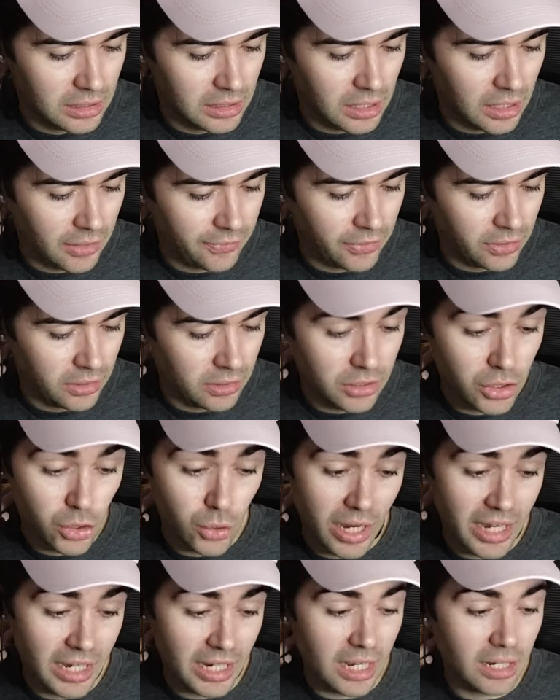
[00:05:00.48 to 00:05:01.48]
Colourful.
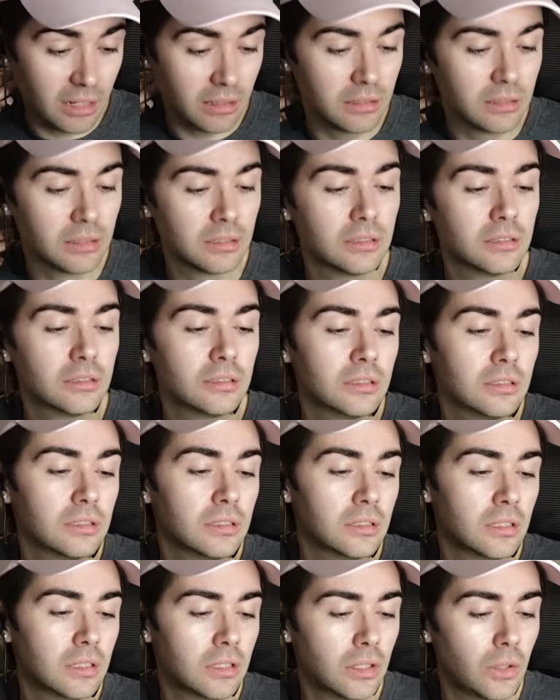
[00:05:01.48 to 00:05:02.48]
Train again.
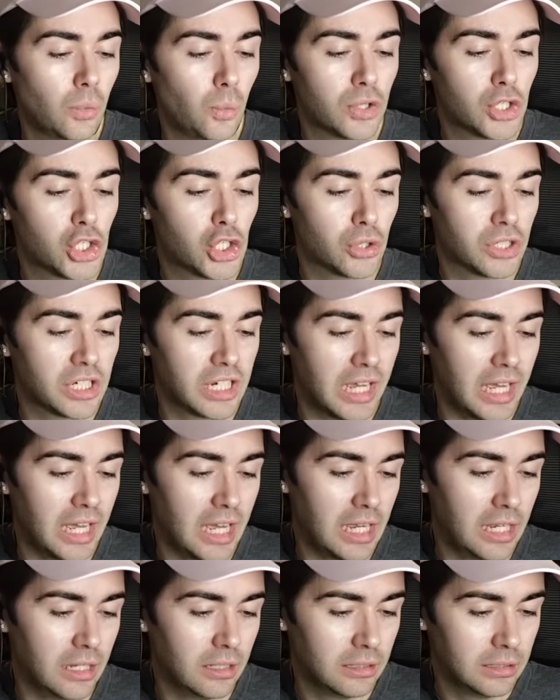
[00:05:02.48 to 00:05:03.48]
One Short
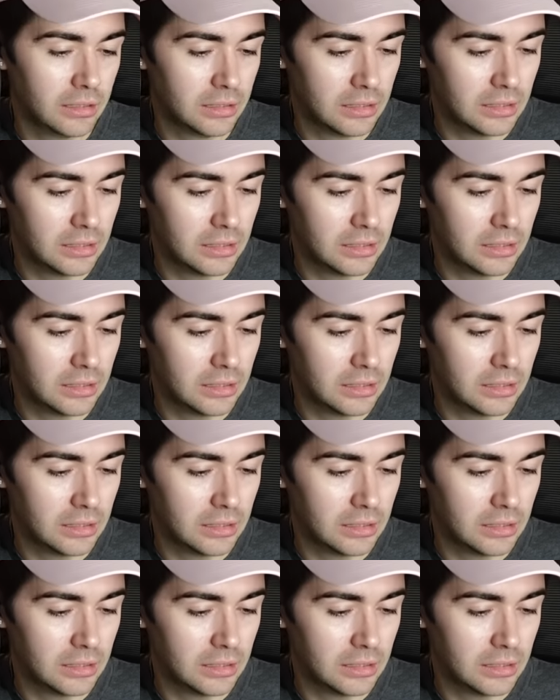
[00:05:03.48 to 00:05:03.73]
Day.